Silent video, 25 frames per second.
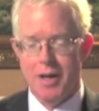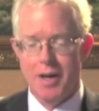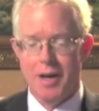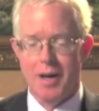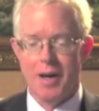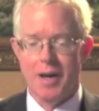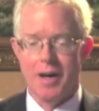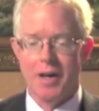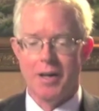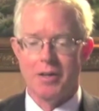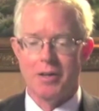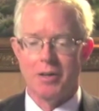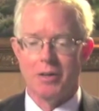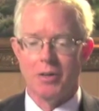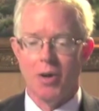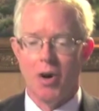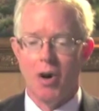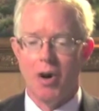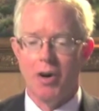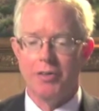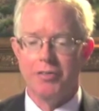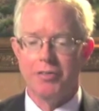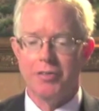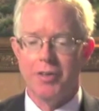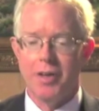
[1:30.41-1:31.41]
The
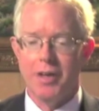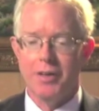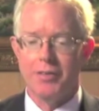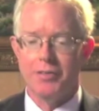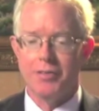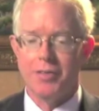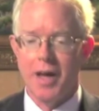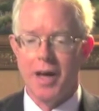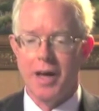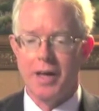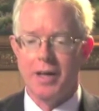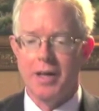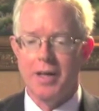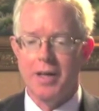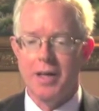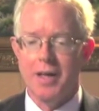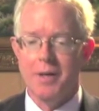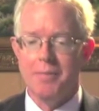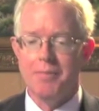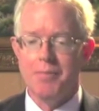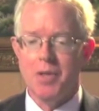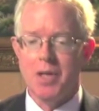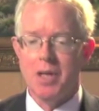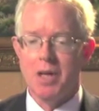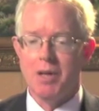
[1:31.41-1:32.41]
law says that
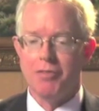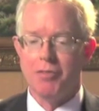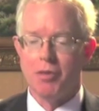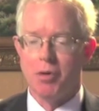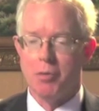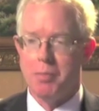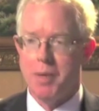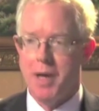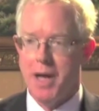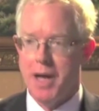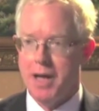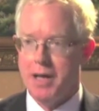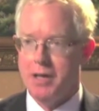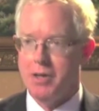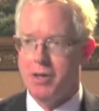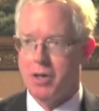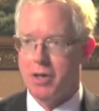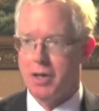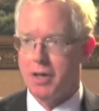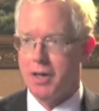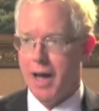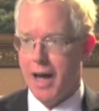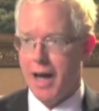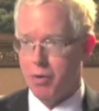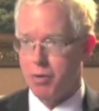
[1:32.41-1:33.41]
if you're paid on
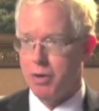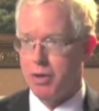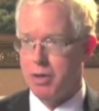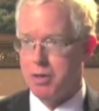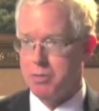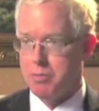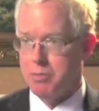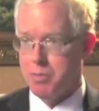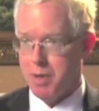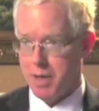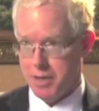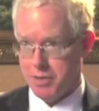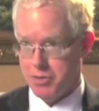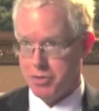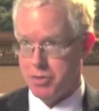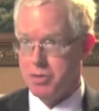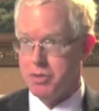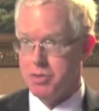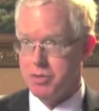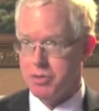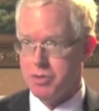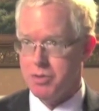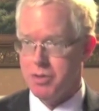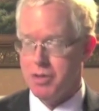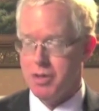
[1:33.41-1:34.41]
an hourly
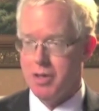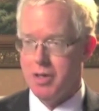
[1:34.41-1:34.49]
basis,